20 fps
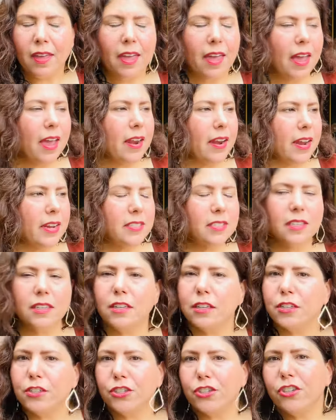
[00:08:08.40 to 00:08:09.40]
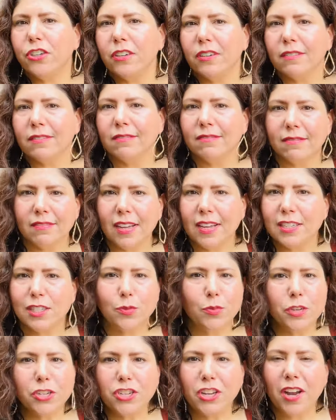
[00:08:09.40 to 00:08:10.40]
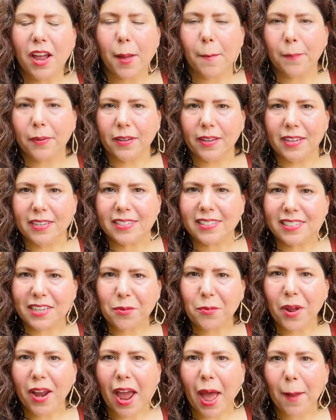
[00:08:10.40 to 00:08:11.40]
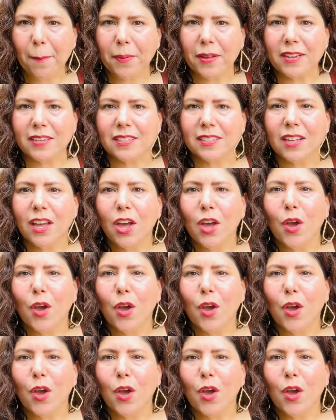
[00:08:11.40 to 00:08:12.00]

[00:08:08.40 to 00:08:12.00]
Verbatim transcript: And I said, sure, let's switch it up. Let's see what happens.